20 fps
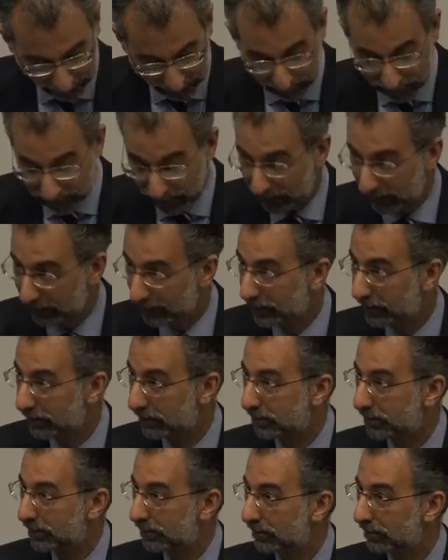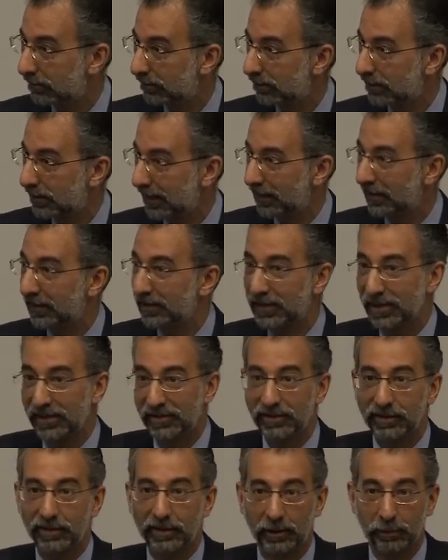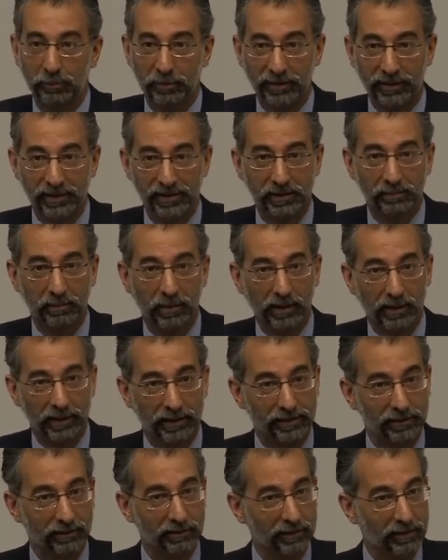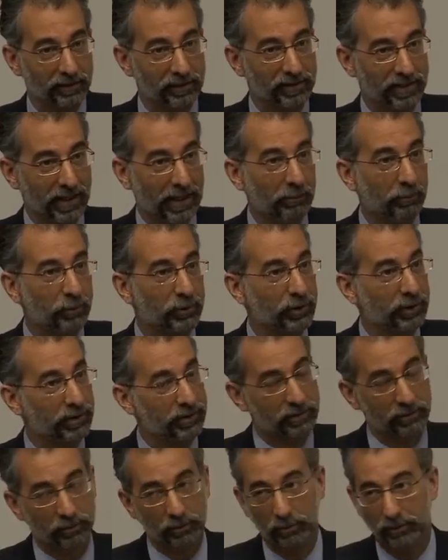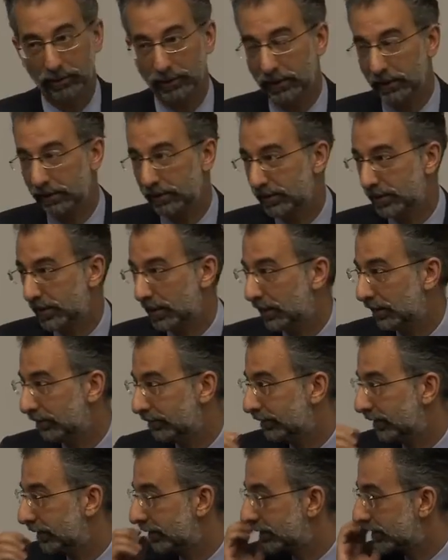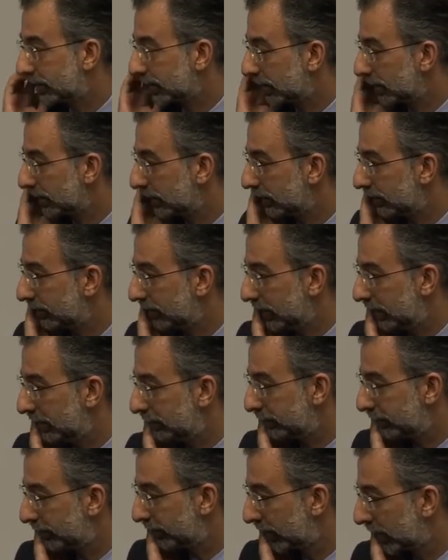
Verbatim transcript: Italian delicatessen that opened that supplied sandwiches to all the staff at uh, the firm.